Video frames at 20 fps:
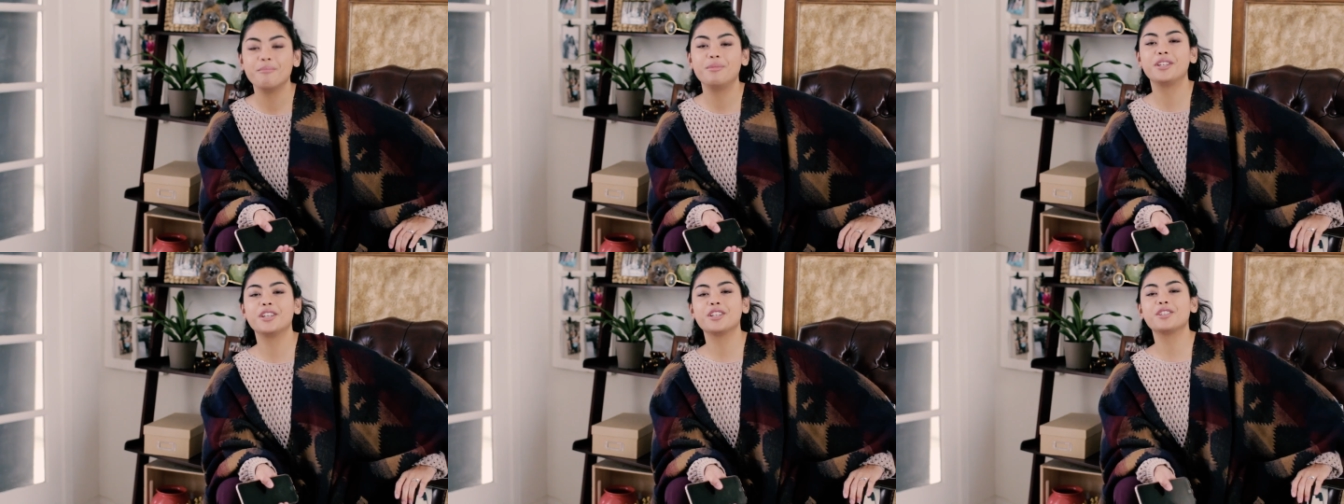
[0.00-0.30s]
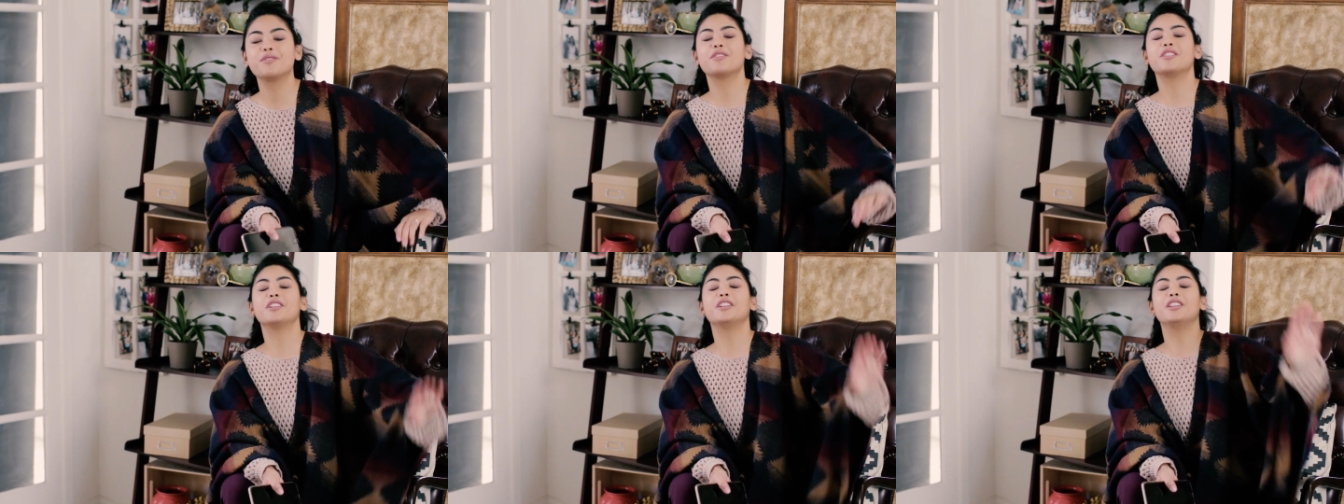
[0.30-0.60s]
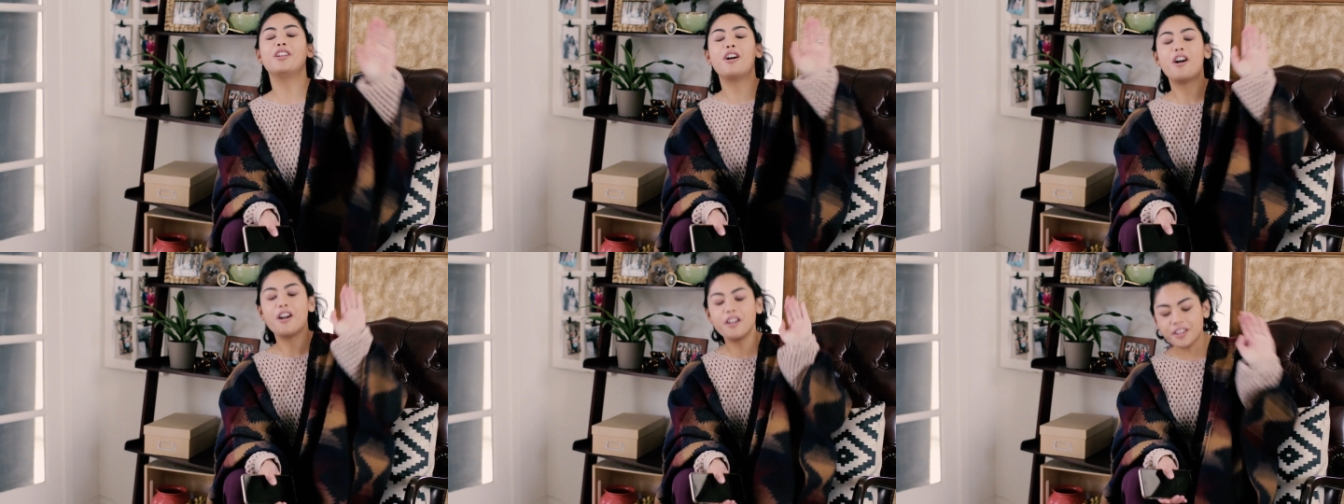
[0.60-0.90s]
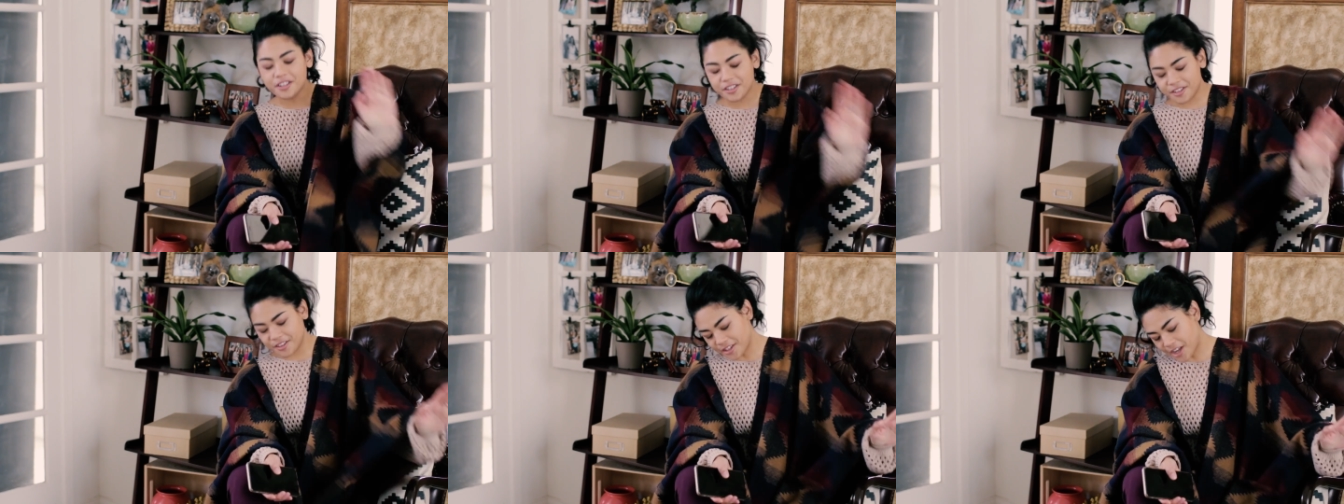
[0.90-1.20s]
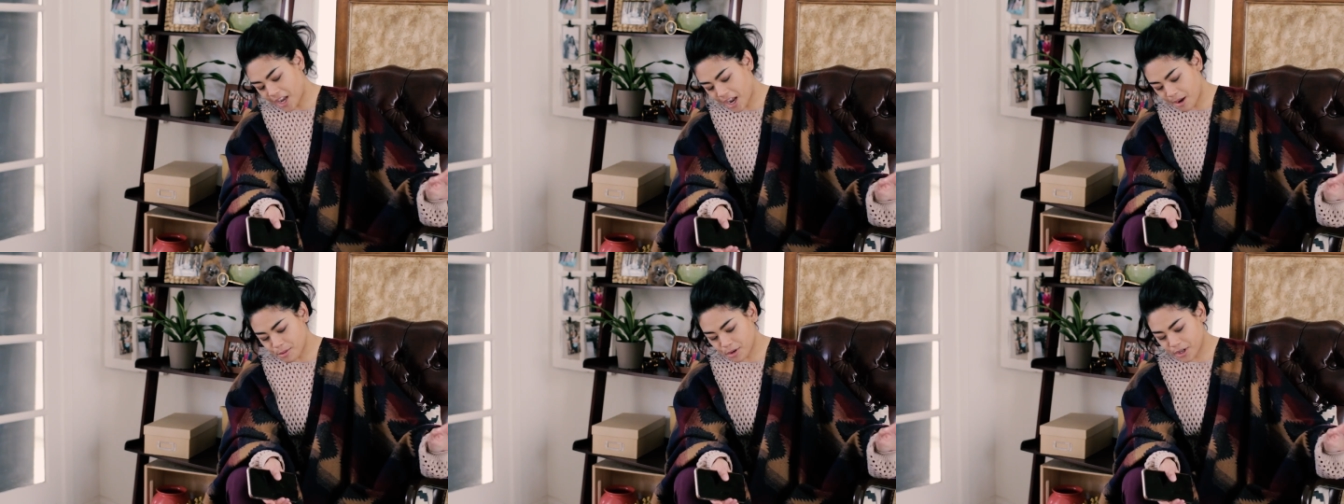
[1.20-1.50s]
Because for the longest
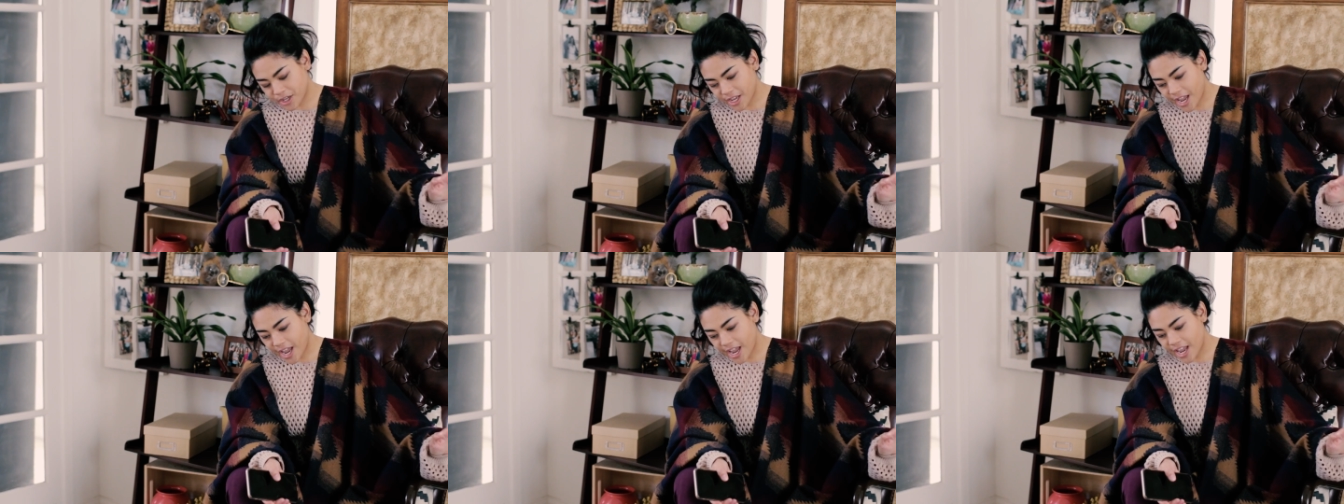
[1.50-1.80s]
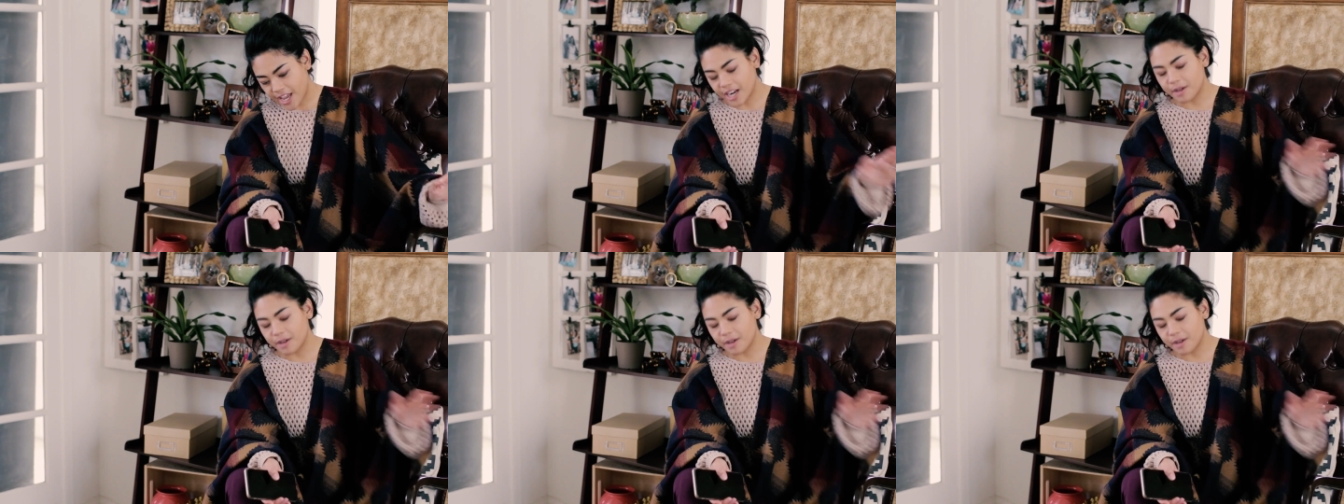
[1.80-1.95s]
time, okay,